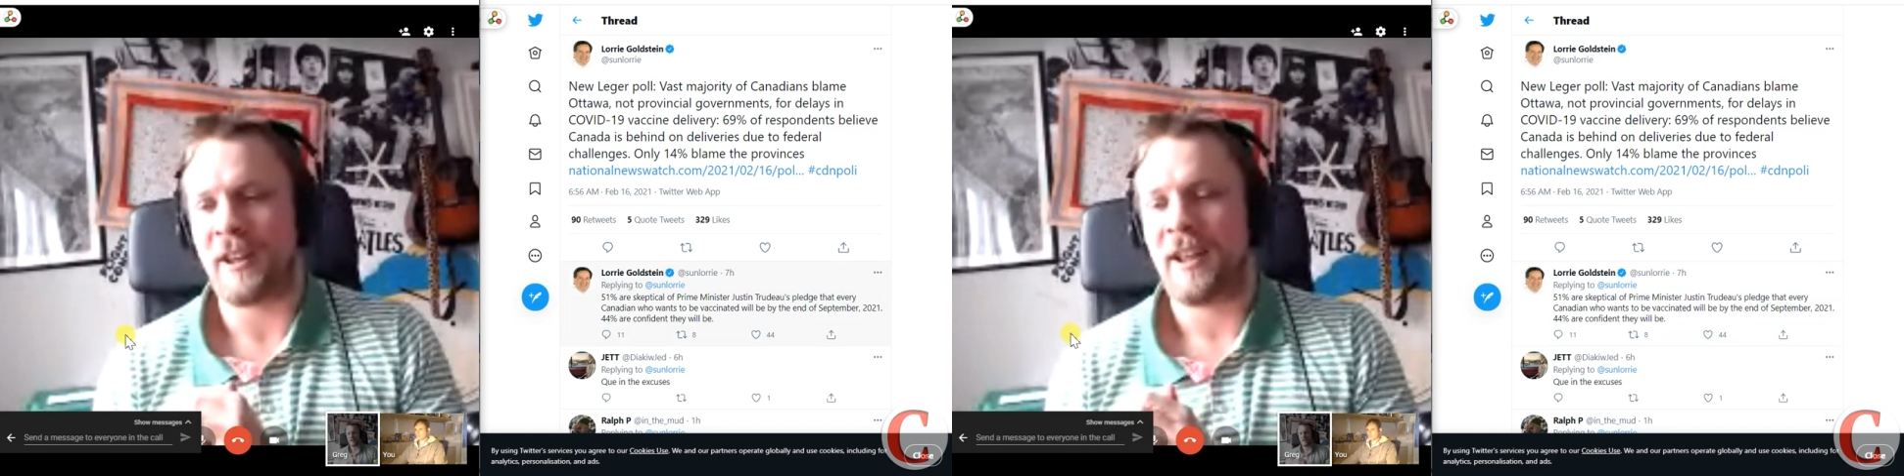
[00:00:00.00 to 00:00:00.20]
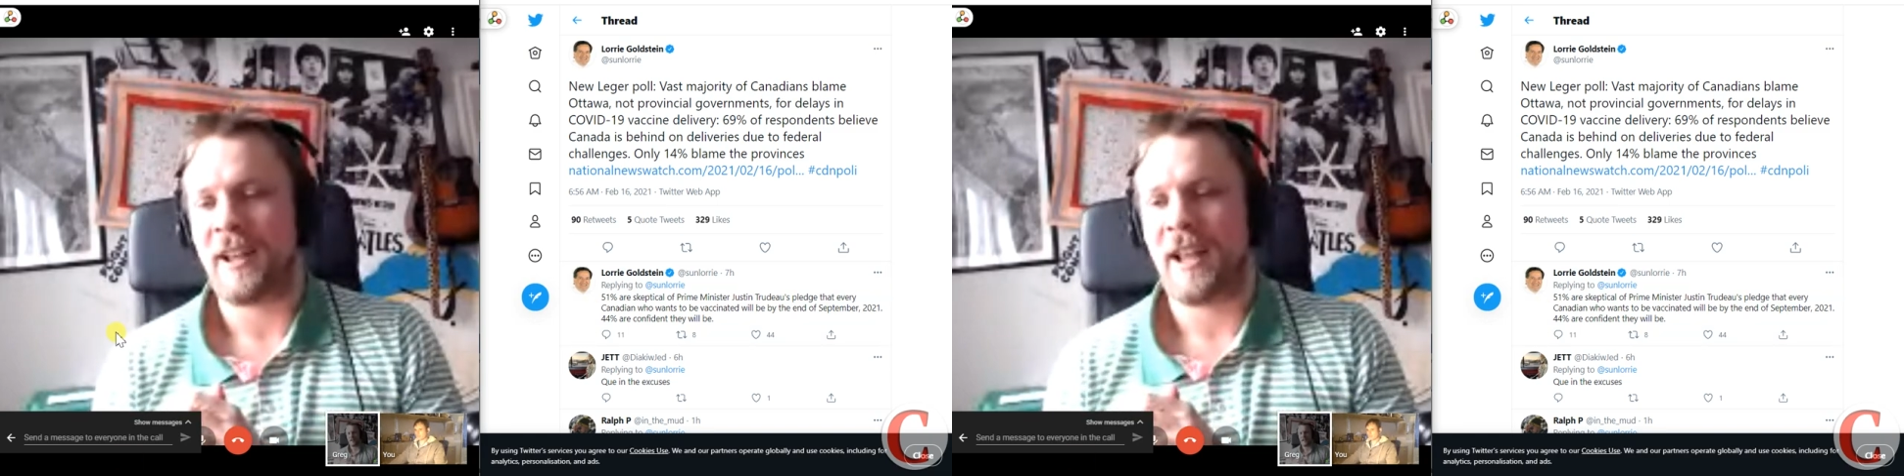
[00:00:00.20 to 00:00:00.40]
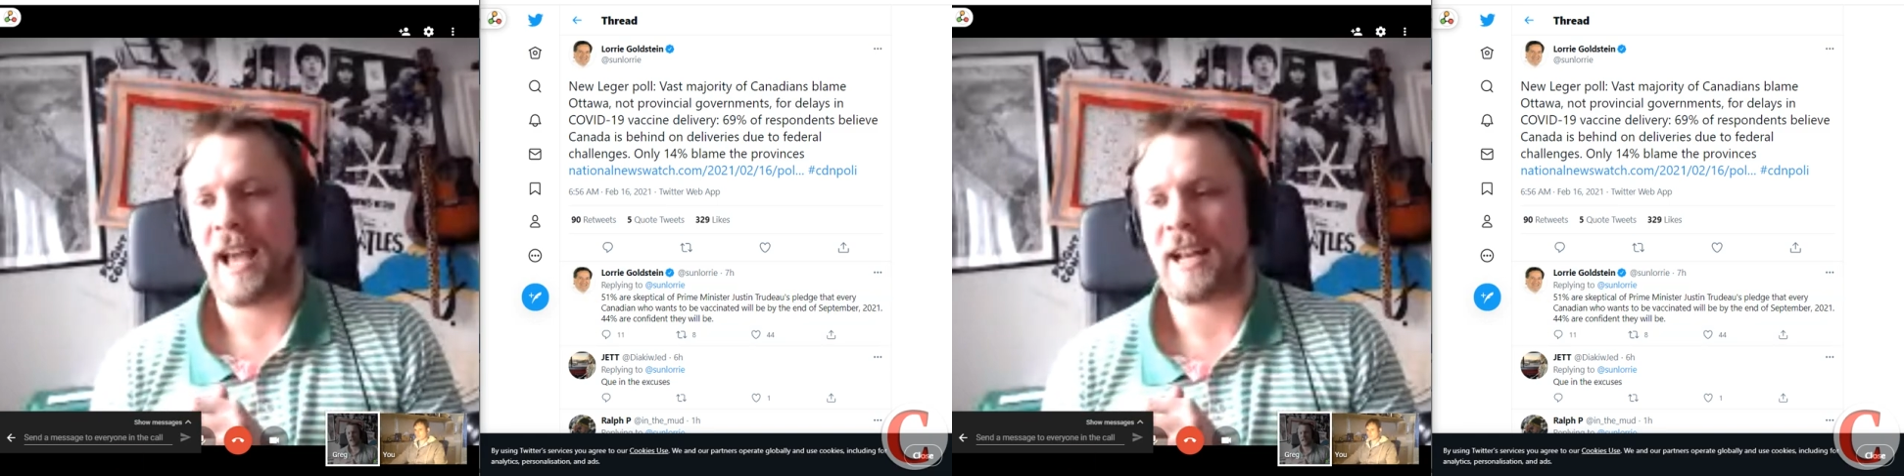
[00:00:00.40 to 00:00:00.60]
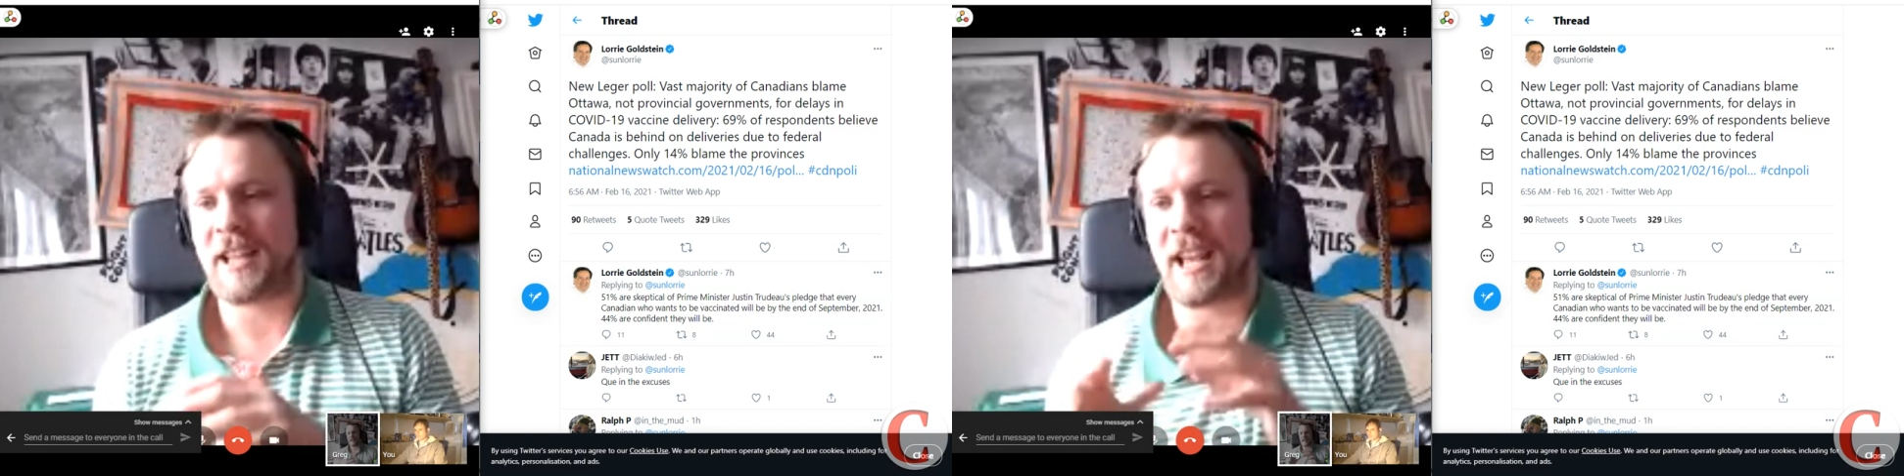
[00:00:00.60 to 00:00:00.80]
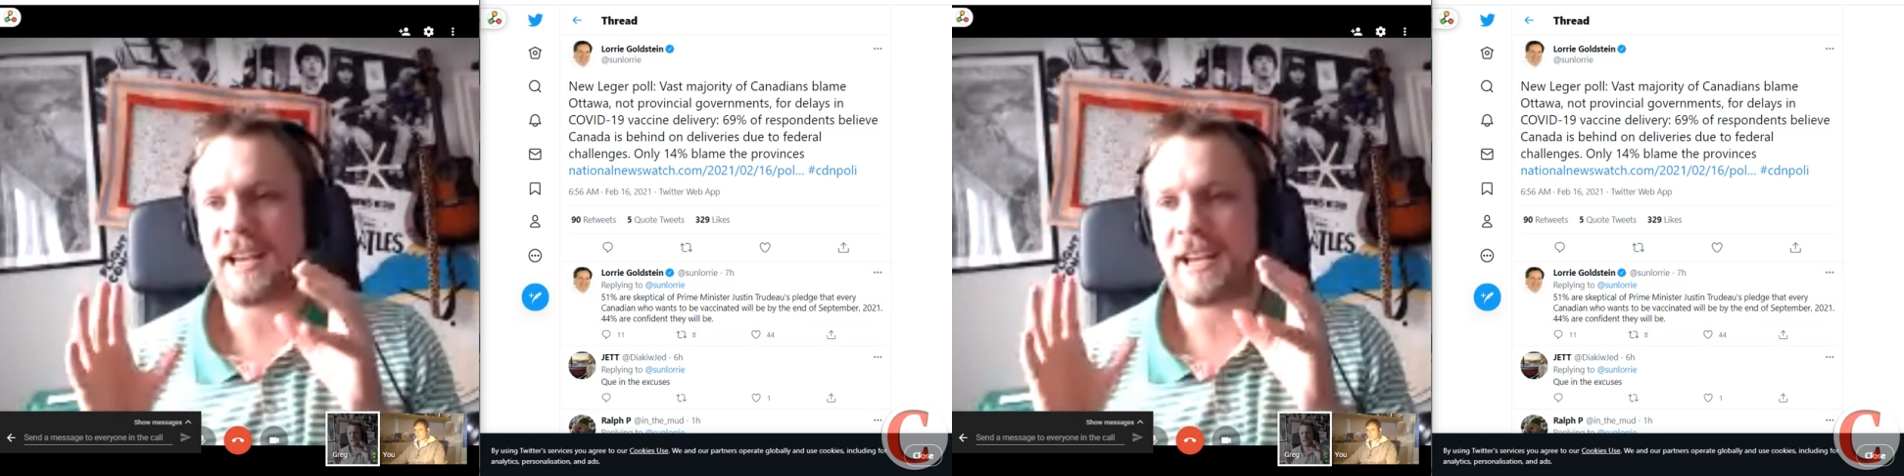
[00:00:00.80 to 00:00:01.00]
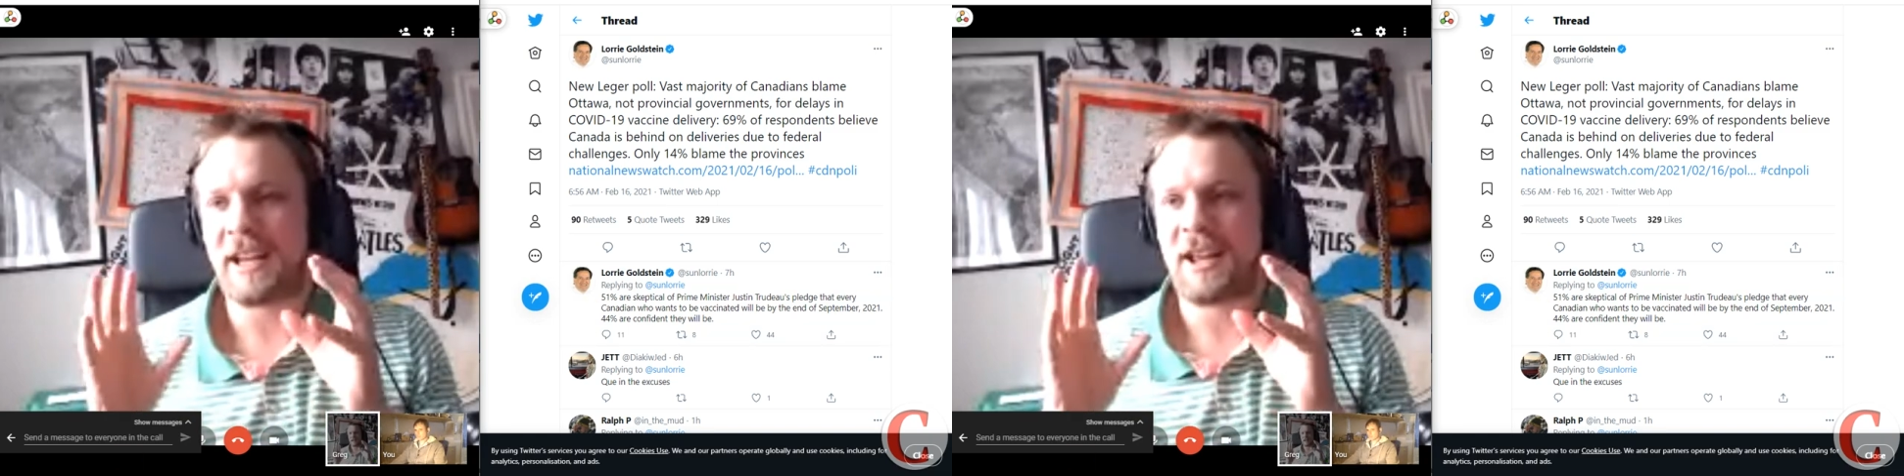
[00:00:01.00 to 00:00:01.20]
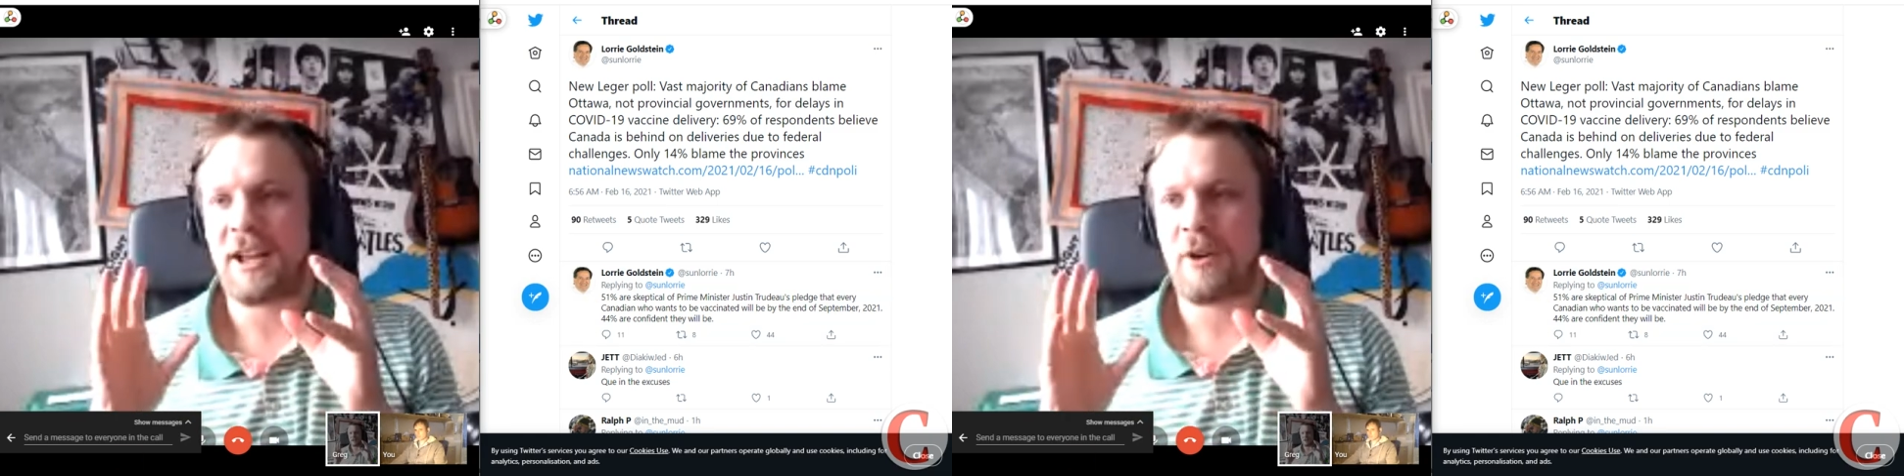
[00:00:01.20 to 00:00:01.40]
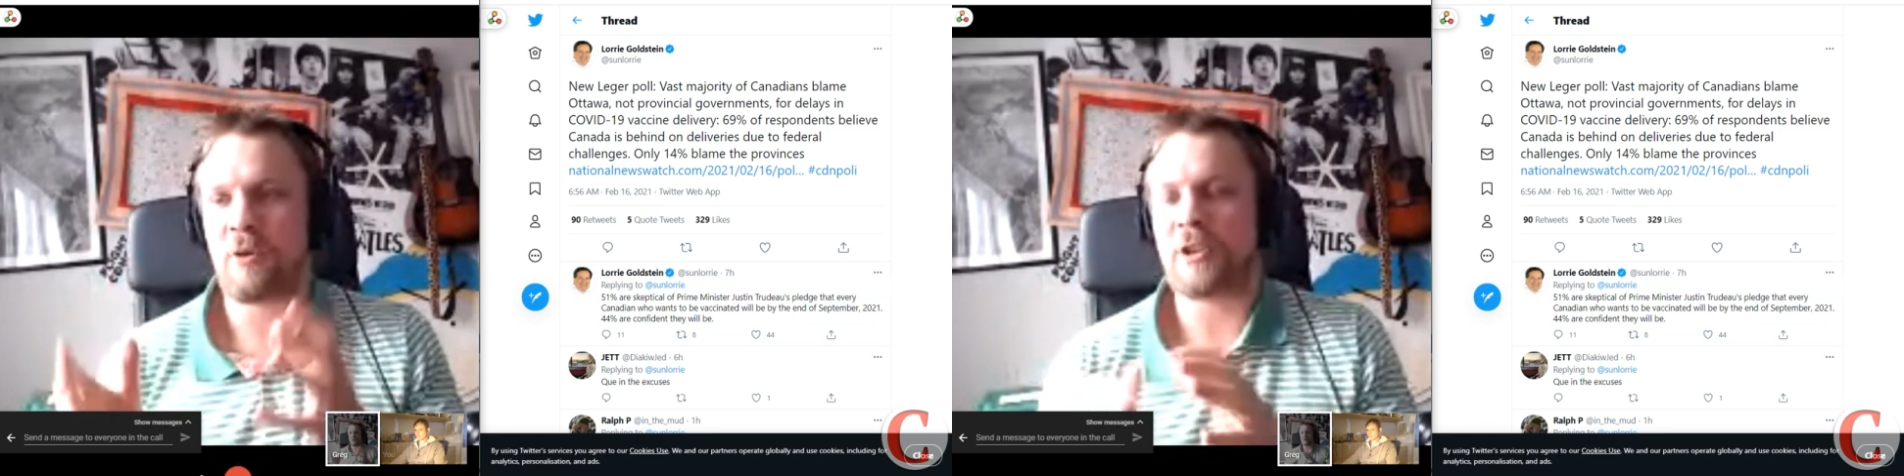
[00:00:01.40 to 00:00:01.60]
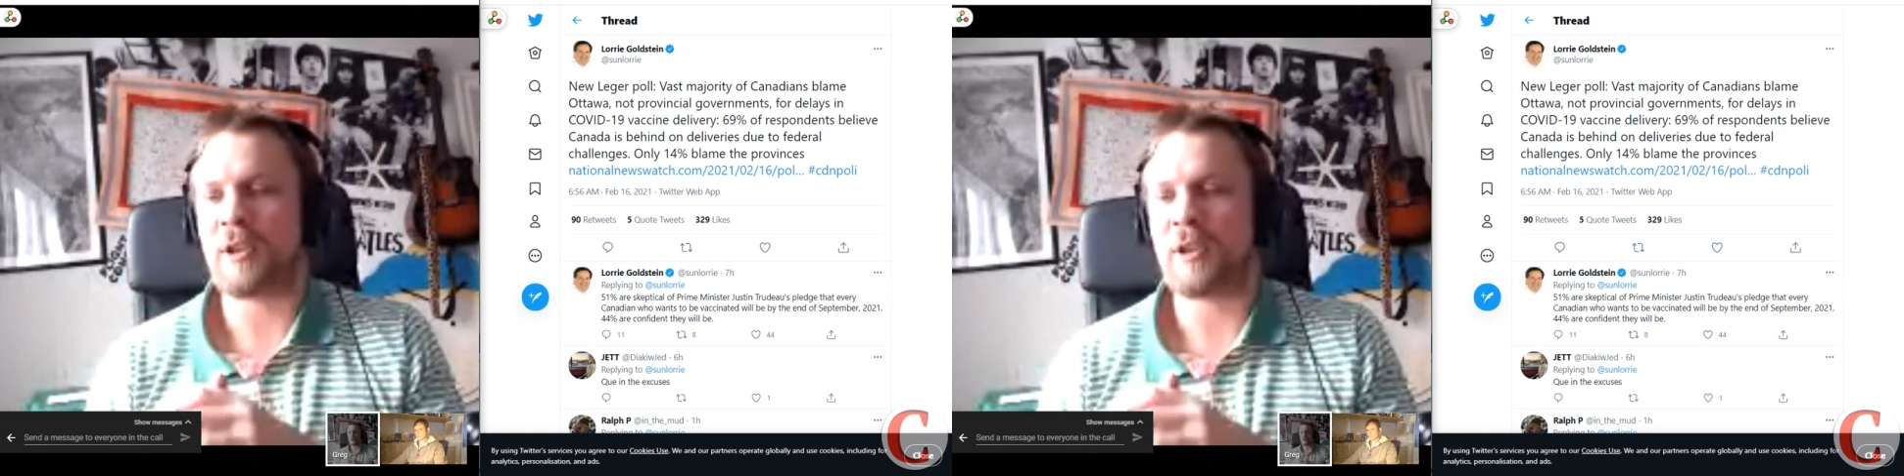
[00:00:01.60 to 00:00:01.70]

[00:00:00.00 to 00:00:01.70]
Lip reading: And it's like, who's